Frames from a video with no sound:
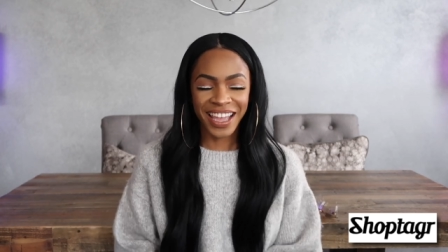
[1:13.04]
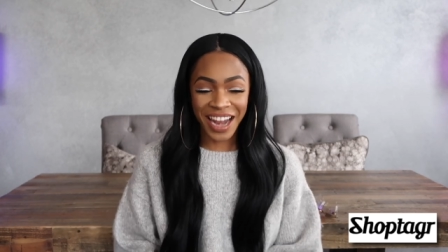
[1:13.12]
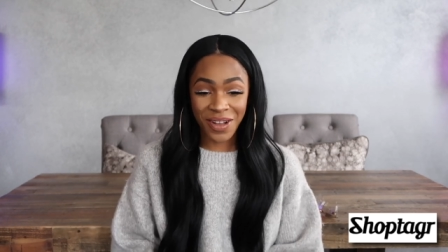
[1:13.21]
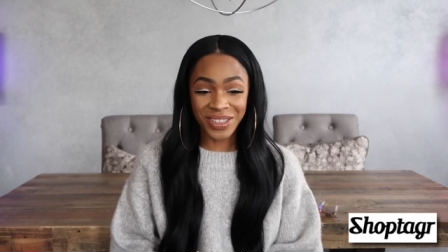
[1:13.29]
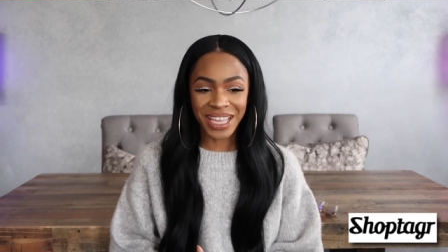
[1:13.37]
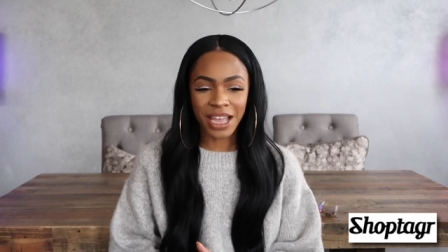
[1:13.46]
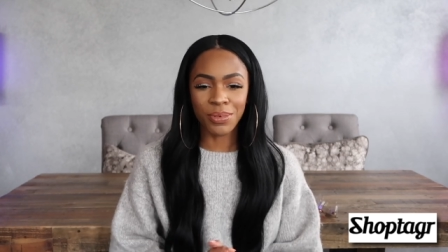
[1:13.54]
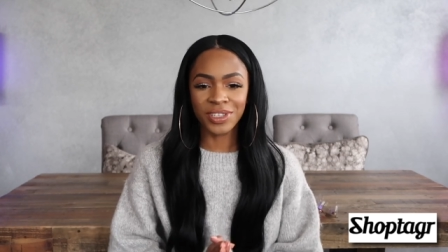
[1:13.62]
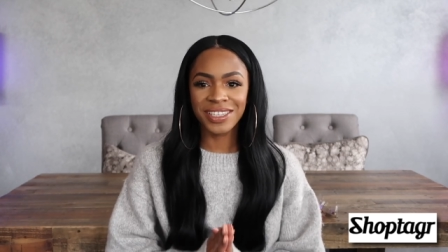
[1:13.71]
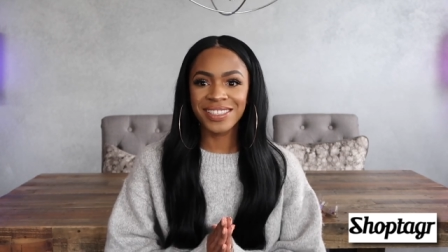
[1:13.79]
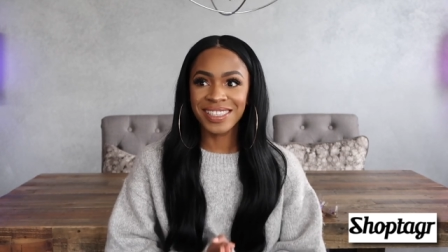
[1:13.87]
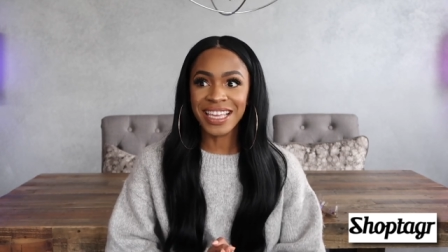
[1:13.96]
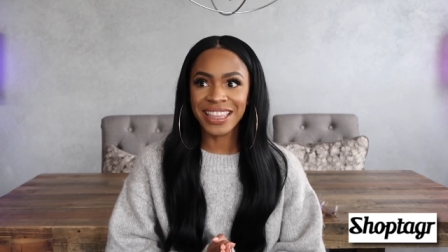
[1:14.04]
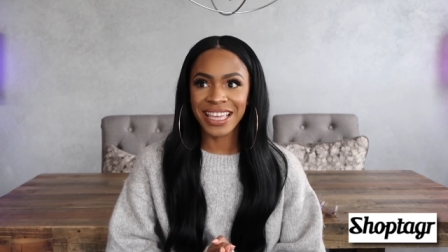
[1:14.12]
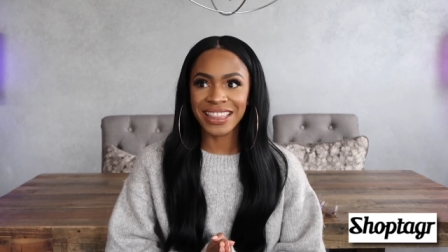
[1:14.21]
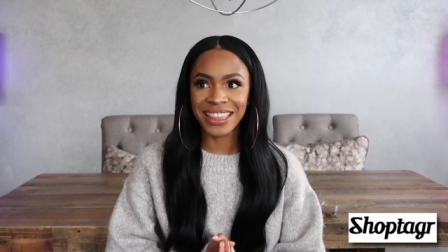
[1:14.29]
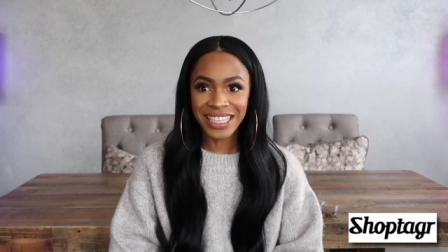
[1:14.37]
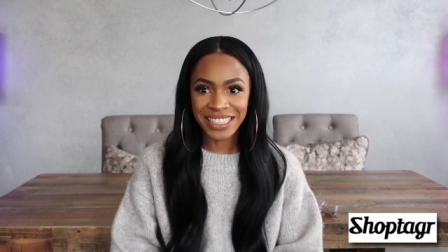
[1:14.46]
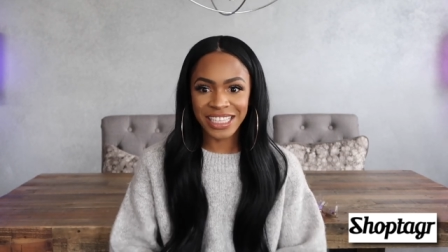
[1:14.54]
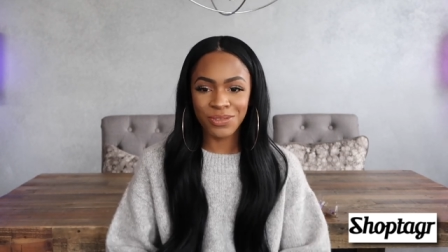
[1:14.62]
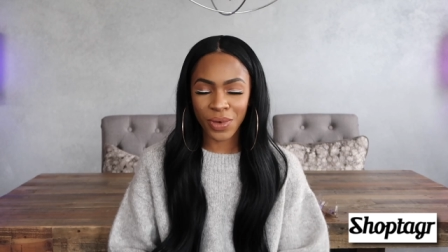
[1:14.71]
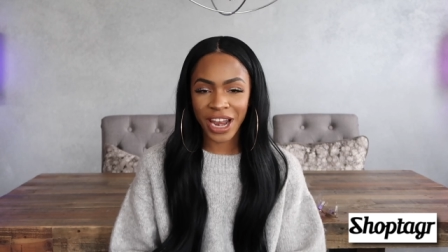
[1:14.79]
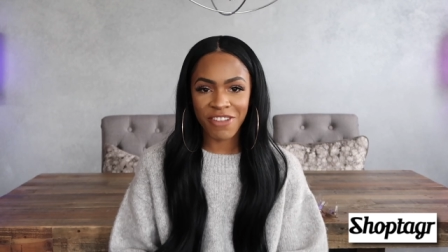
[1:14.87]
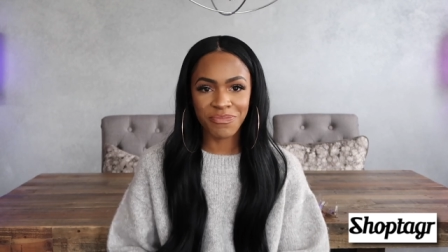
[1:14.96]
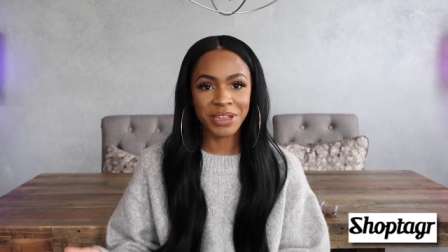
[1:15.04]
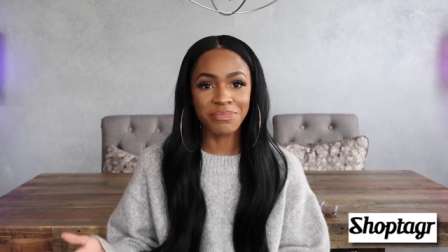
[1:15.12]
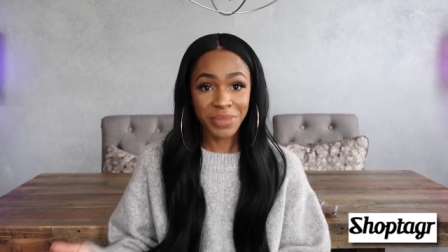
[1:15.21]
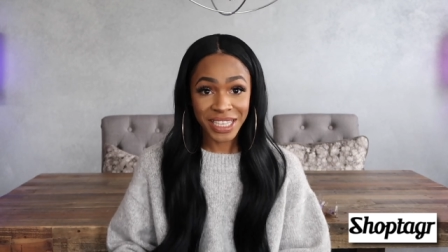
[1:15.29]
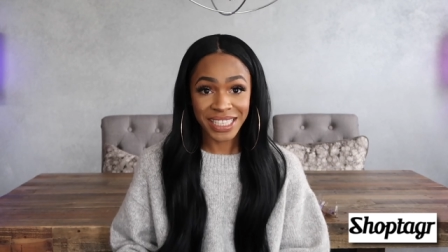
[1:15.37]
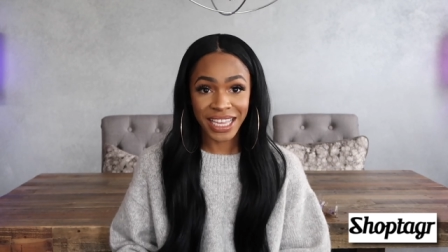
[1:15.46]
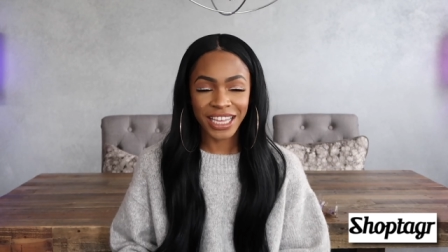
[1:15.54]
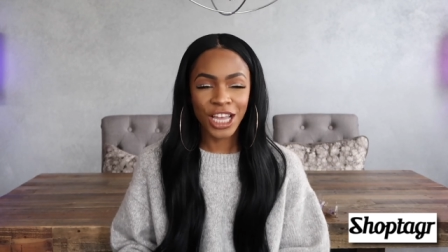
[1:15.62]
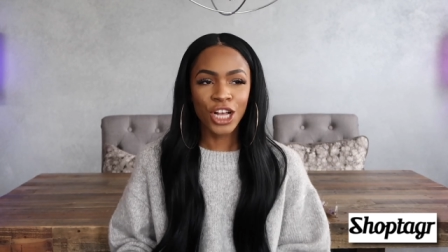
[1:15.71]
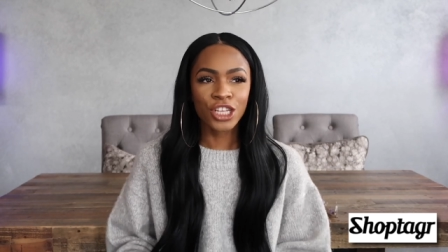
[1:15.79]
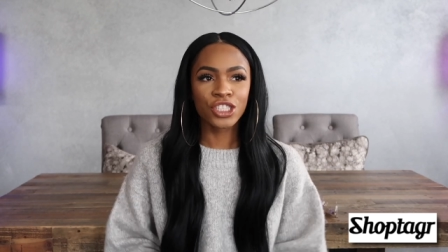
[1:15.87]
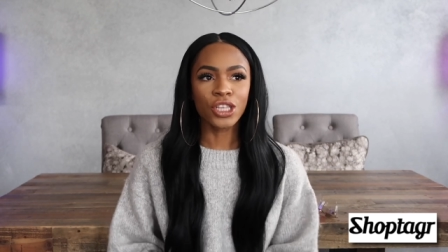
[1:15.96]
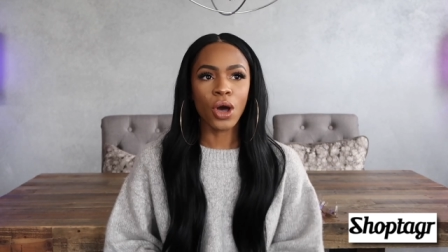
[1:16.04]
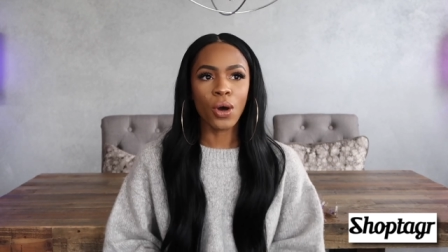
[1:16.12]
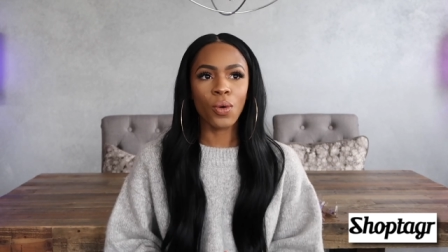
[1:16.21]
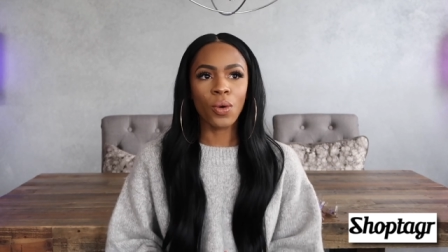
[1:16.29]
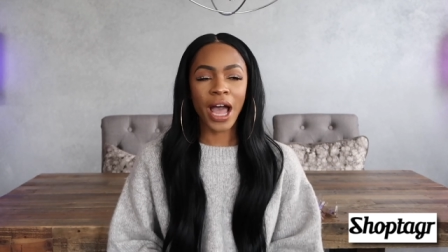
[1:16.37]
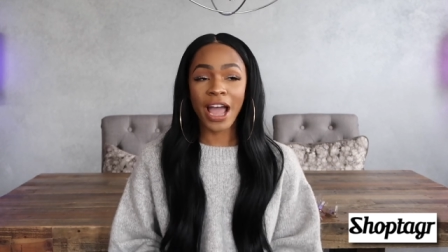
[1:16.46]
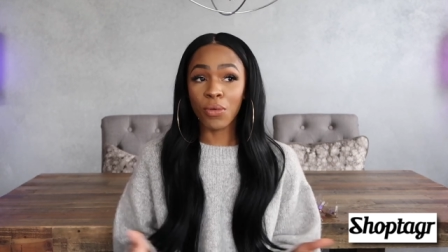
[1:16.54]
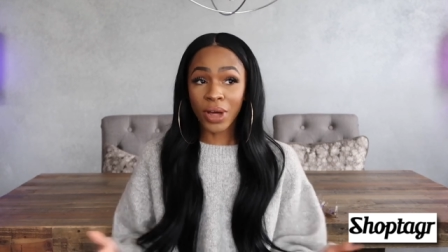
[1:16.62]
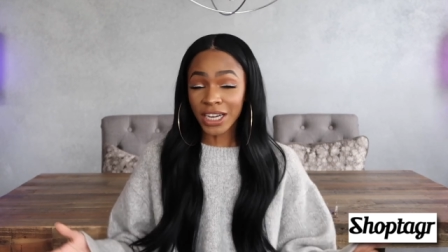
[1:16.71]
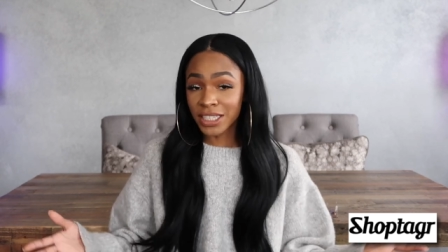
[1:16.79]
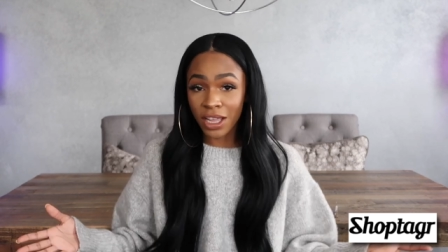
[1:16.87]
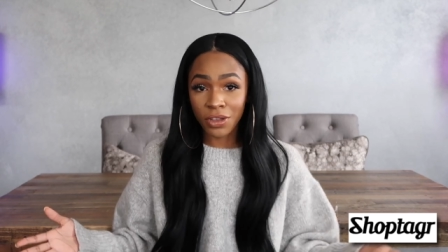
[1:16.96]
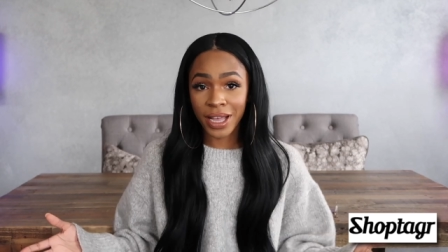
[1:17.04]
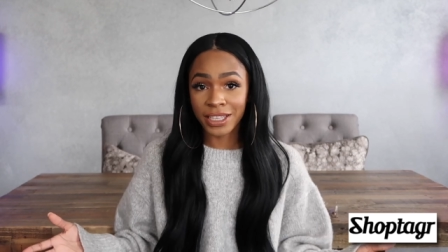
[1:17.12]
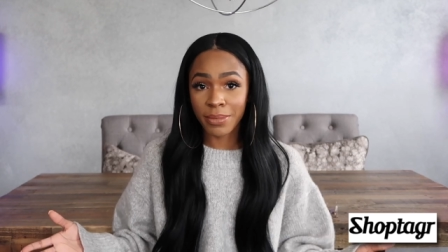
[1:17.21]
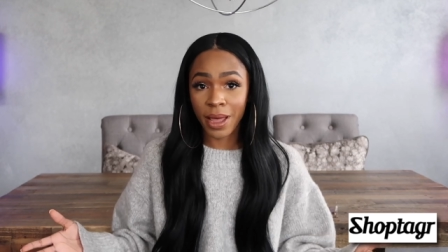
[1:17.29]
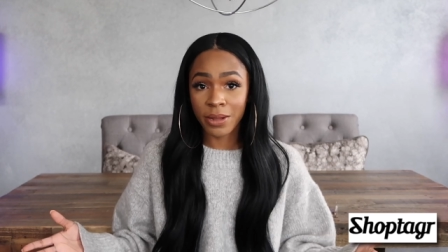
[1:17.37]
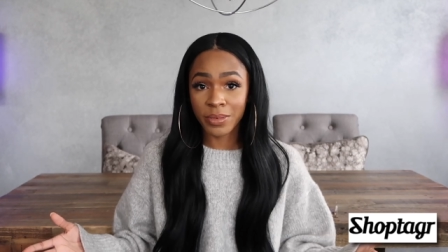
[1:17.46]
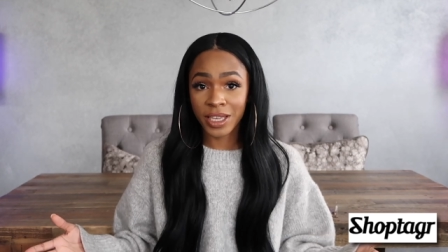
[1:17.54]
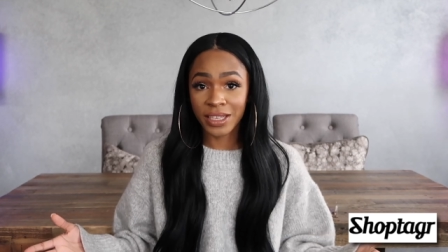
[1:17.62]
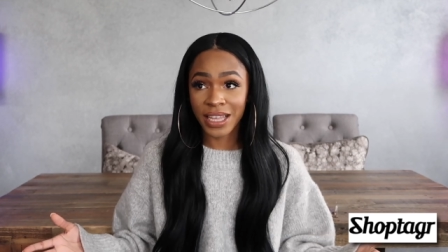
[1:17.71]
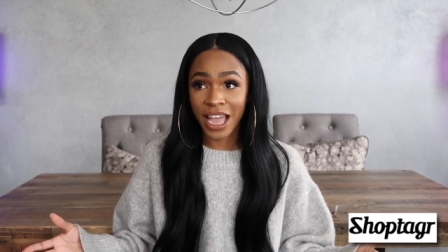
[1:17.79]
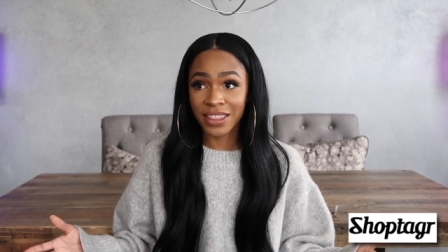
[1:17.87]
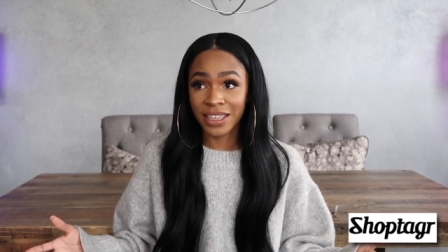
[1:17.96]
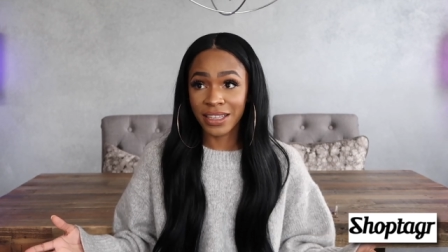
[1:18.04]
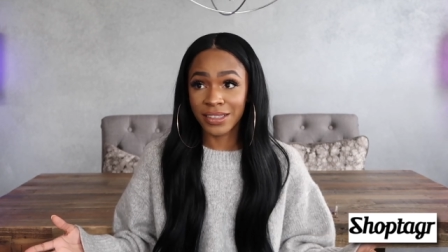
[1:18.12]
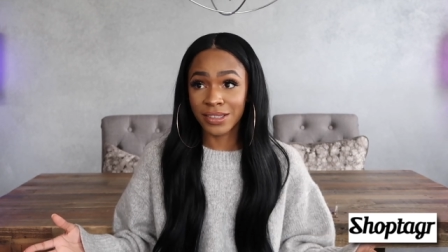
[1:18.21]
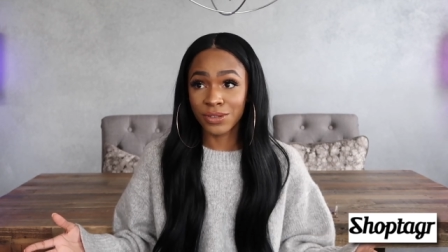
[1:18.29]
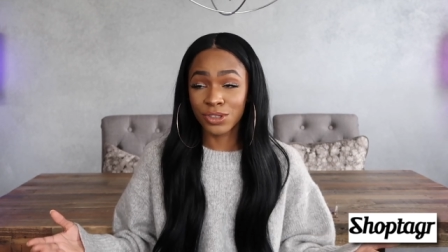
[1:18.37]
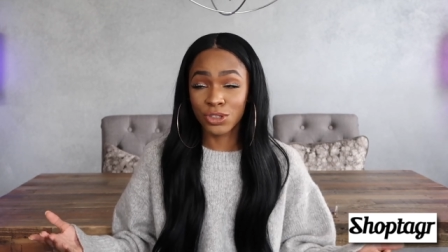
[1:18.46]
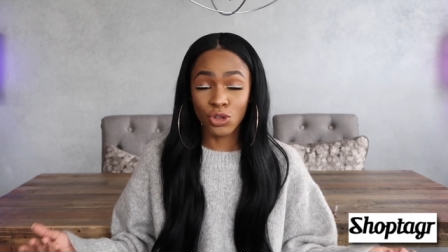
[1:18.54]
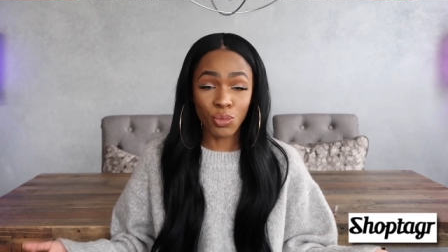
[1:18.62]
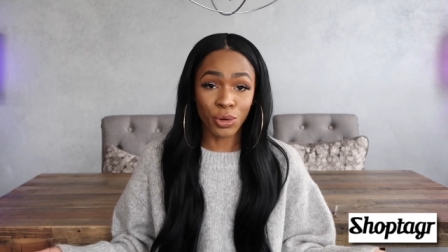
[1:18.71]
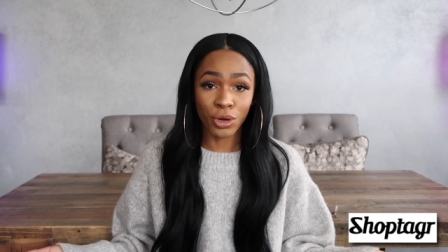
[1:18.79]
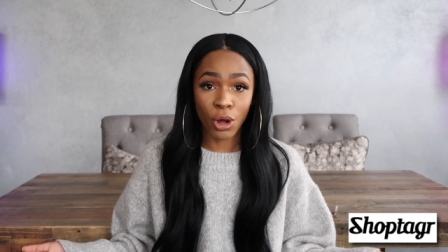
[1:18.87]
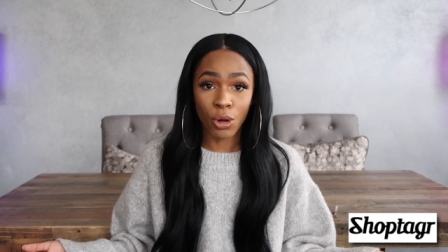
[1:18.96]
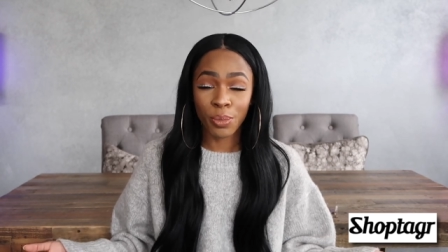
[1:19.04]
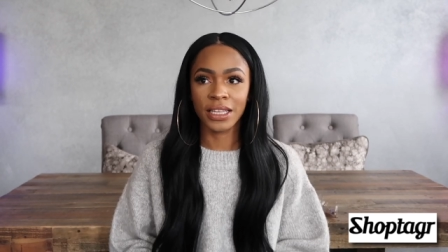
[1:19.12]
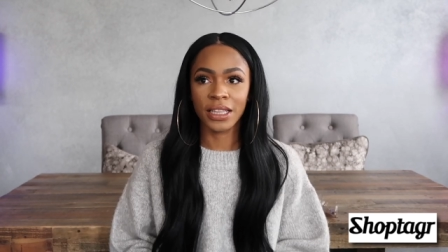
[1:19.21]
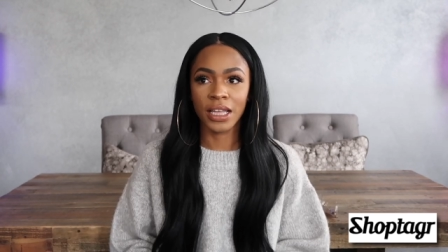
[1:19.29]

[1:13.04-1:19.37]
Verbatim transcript: and I was able to see that this is what I've been missing. So I wanted to tell you guys about it because I think it's super dope.